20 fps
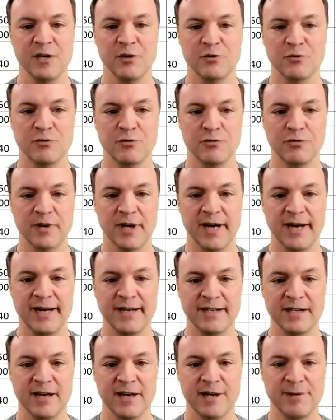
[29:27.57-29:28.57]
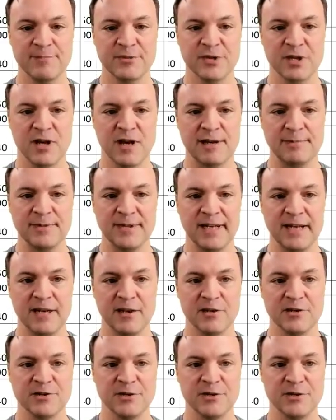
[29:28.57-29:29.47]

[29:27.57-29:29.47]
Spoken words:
right up top here.